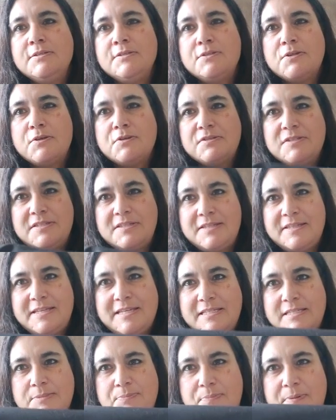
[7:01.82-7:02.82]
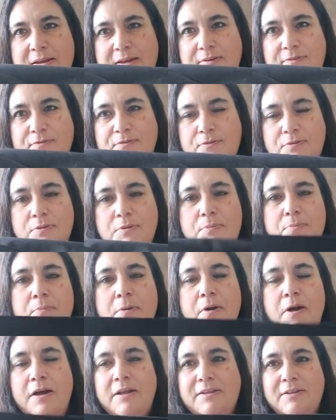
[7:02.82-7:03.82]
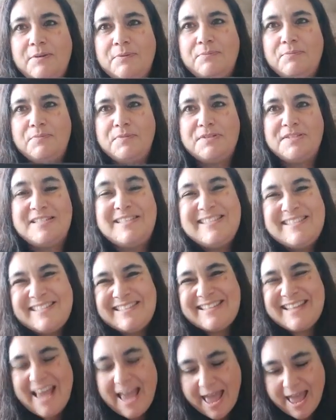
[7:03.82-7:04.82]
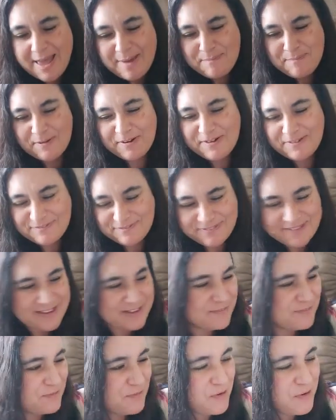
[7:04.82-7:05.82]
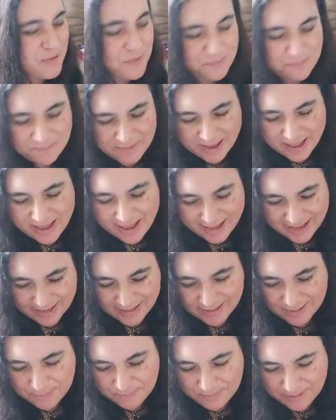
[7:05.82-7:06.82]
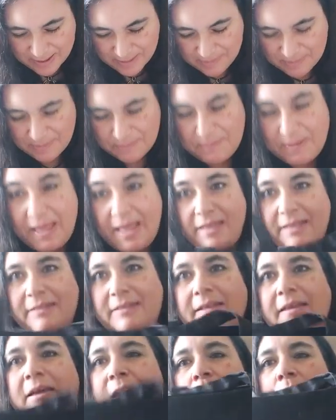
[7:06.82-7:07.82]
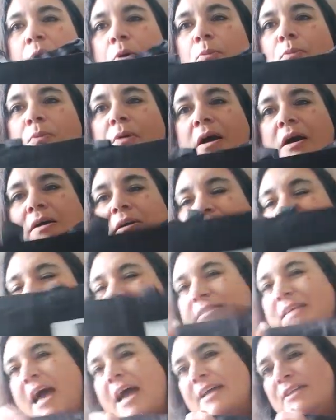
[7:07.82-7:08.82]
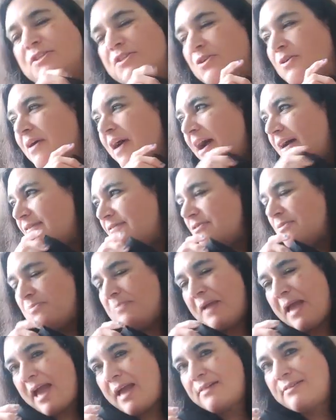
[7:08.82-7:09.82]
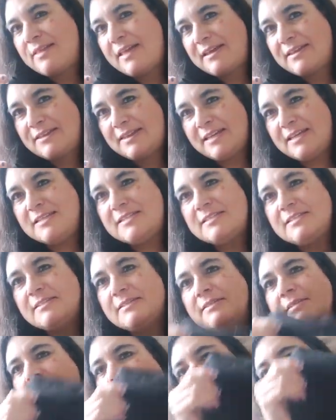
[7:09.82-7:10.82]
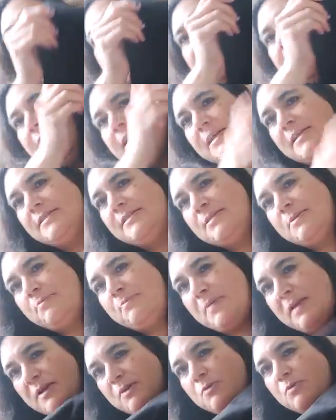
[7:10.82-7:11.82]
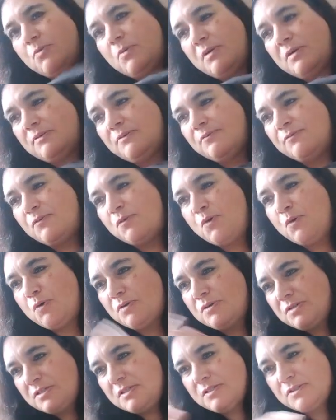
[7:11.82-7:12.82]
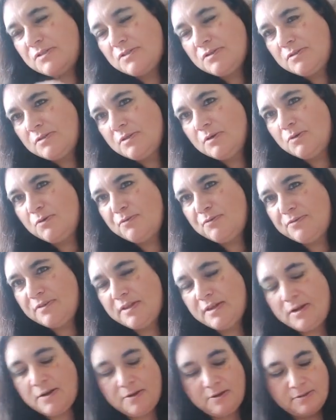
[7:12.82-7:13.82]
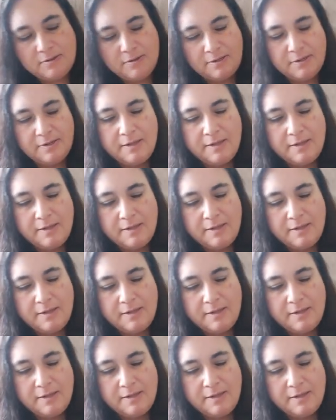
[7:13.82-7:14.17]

So it's this big from the bottom, which is, yay, perfect for a bed, a baby bed. Well, because I do have a bag like this. It's a bigger one, of course. It's over there.